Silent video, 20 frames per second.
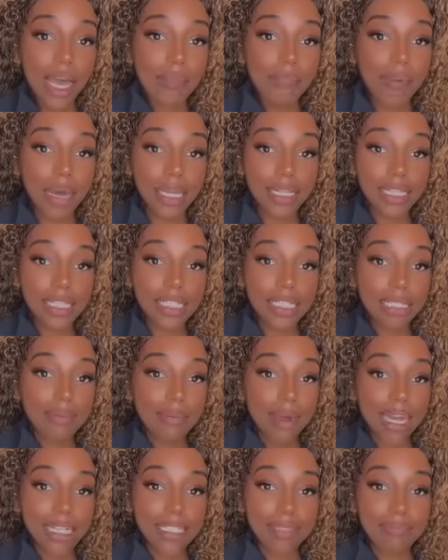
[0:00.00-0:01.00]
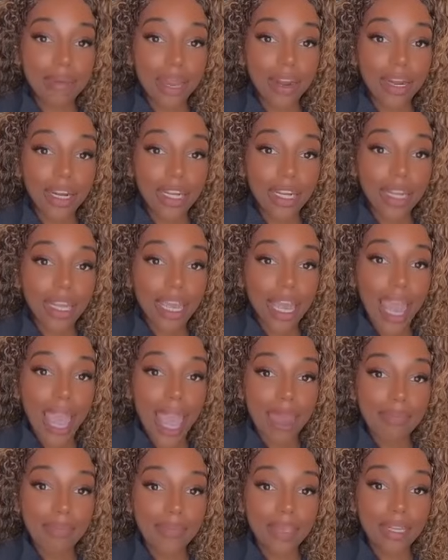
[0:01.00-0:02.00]
Abundance, prosperity,
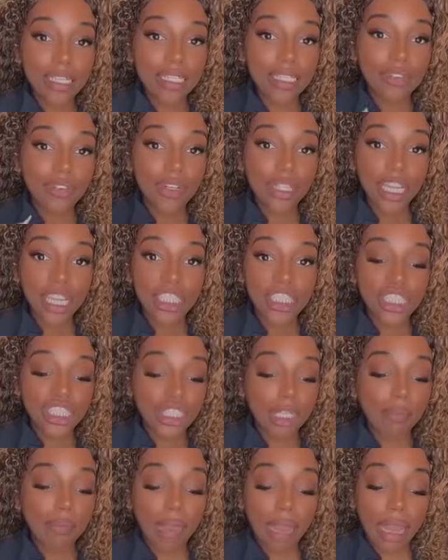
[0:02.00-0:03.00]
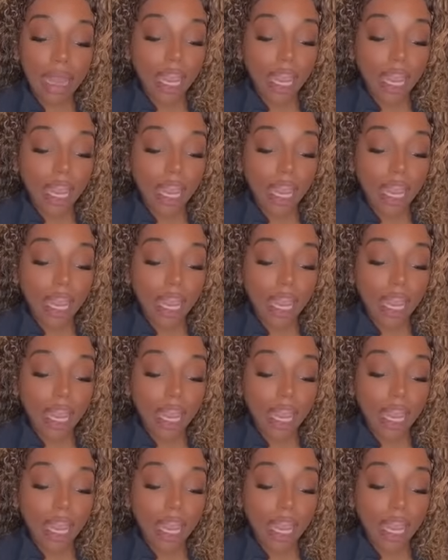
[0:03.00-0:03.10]
happiness, relationship.